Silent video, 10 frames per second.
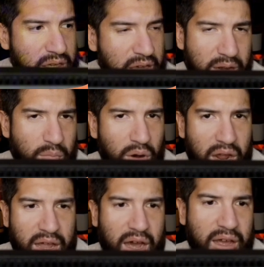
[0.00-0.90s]
and
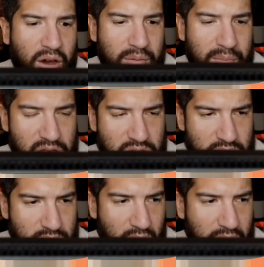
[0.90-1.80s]
more AI
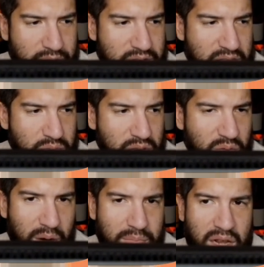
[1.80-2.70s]
automation stuff because that's
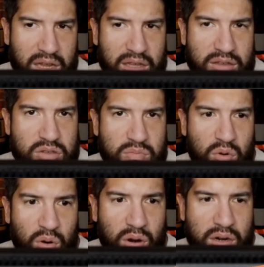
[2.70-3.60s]
really what I'm getting into
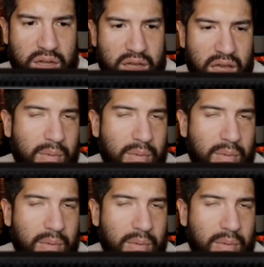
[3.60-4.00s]
more.